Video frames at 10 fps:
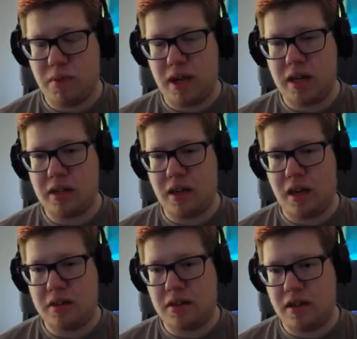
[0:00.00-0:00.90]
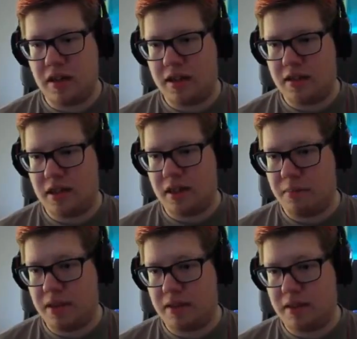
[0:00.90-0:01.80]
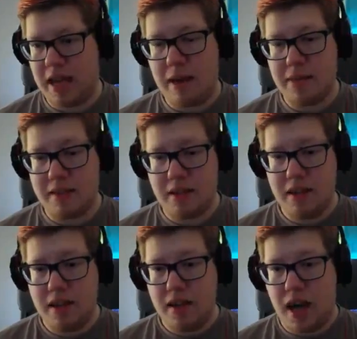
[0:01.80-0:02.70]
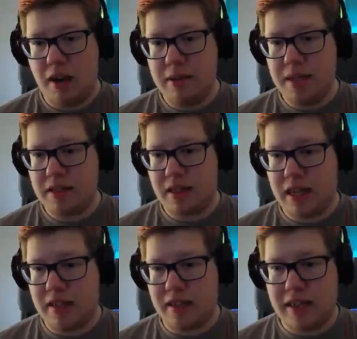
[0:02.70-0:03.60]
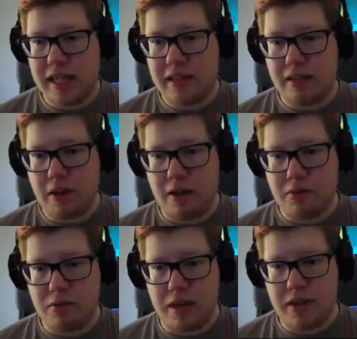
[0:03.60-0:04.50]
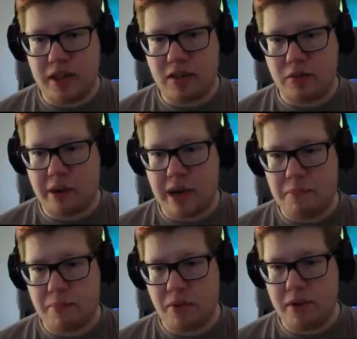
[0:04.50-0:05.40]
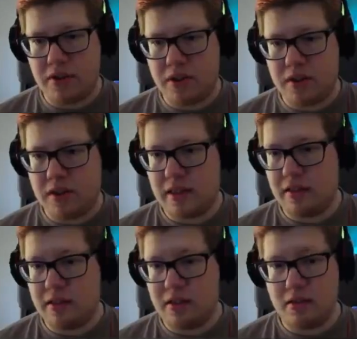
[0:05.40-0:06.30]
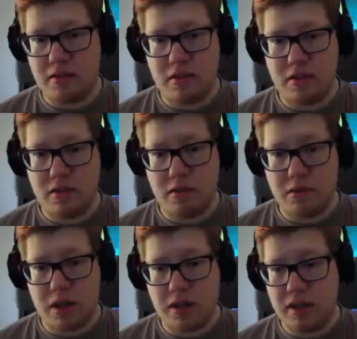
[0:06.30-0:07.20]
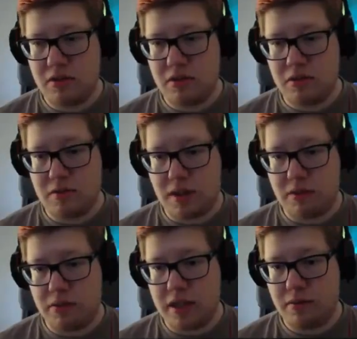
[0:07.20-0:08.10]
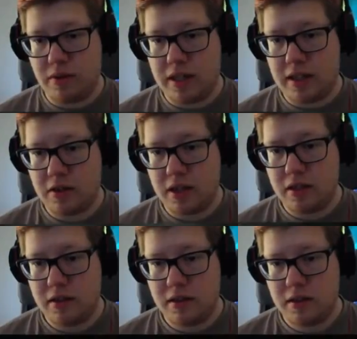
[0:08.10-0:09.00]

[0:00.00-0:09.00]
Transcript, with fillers: My god, damn, damn it. How am I? Can can't I outrun that crap, or is it? Is, or do I need to use the fucking radio for that? Actually,